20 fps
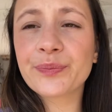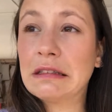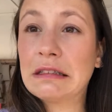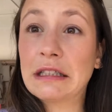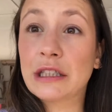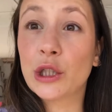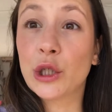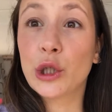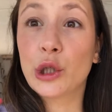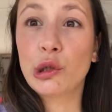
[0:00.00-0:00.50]

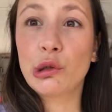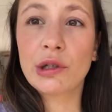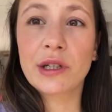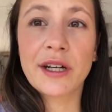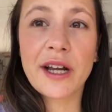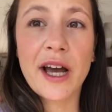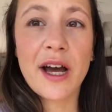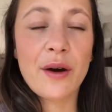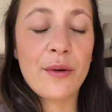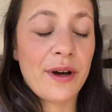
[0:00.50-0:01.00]
So
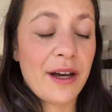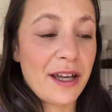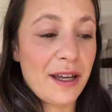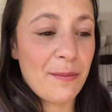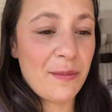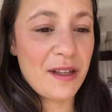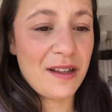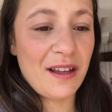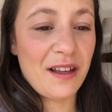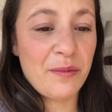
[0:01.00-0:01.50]
now I
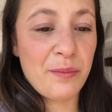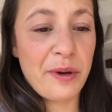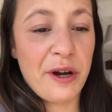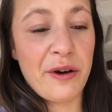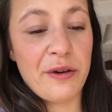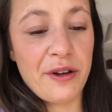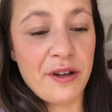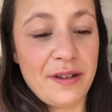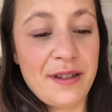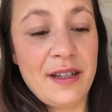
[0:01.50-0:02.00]
am in that
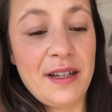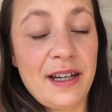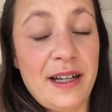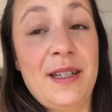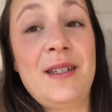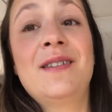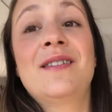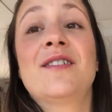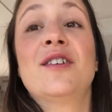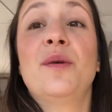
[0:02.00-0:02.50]
period that I
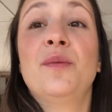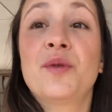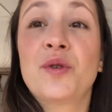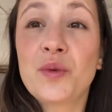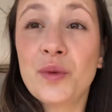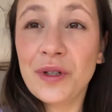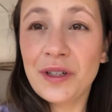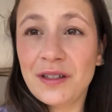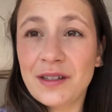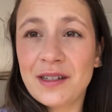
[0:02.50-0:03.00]

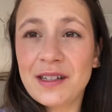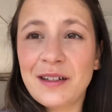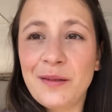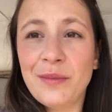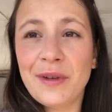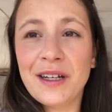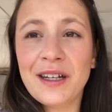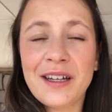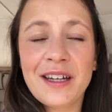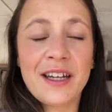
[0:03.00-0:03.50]
stopped with the sleep
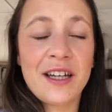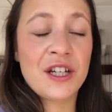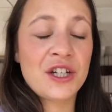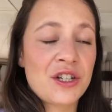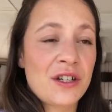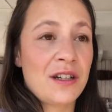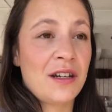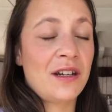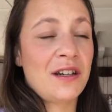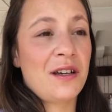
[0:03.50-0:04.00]

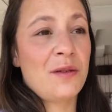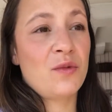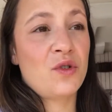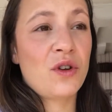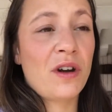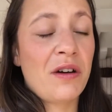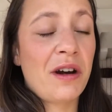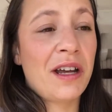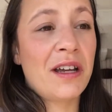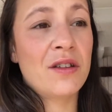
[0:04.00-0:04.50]
medication and I'm
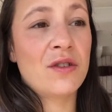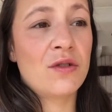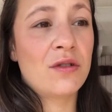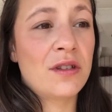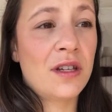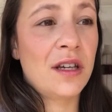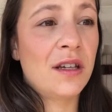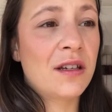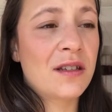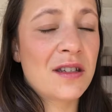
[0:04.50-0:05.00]
trying to
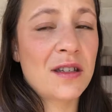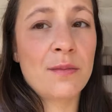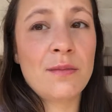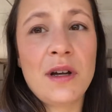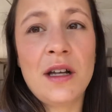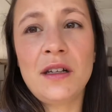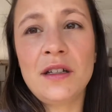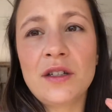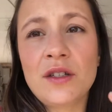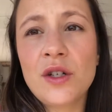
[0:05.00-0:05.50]
take some
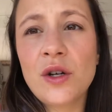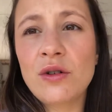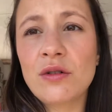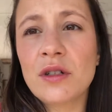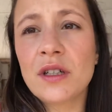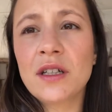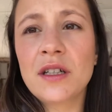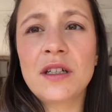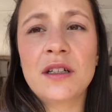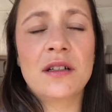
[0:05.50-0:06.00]

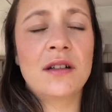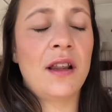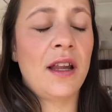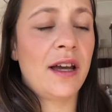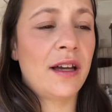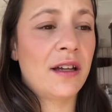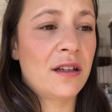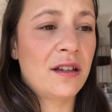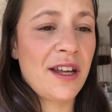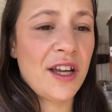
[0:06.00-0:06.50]
melatonin,
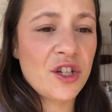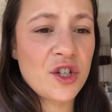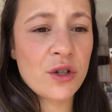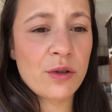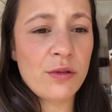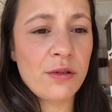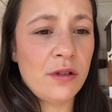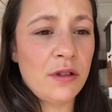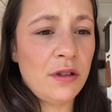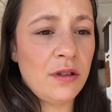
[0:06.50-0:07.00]
like
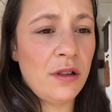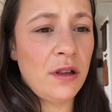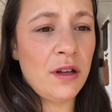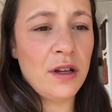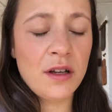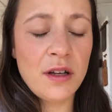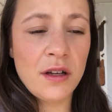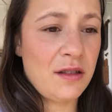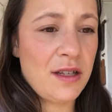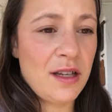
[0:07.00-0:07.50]
natural
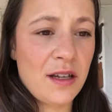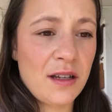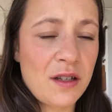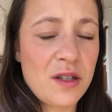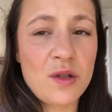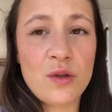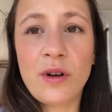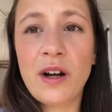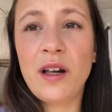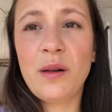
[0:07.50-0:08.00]
things
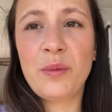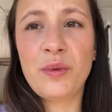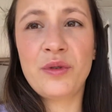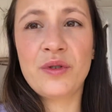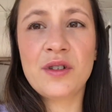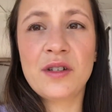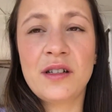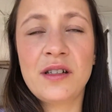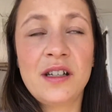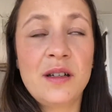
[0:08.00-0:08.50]
to help you
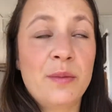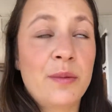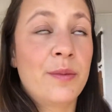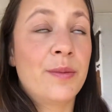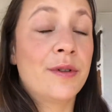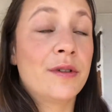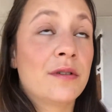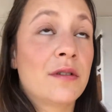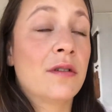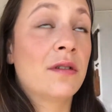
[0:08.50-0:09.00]
sleep,
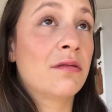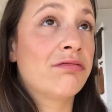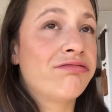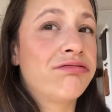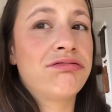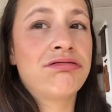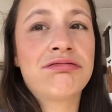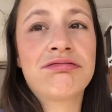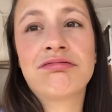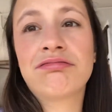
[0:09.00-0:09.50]
but
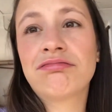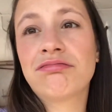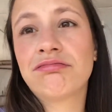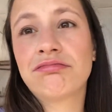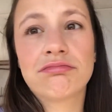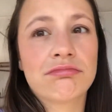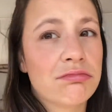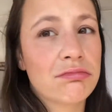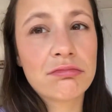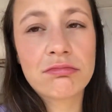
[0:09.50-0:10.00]

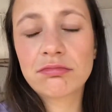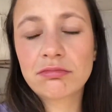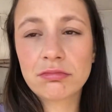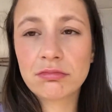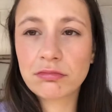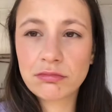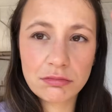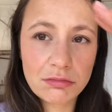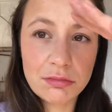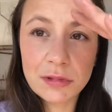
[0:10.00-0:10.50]

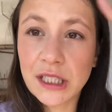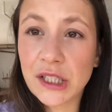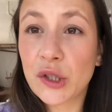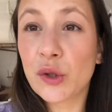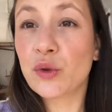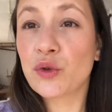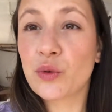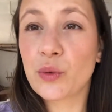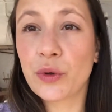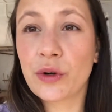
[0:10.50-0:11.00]
they don't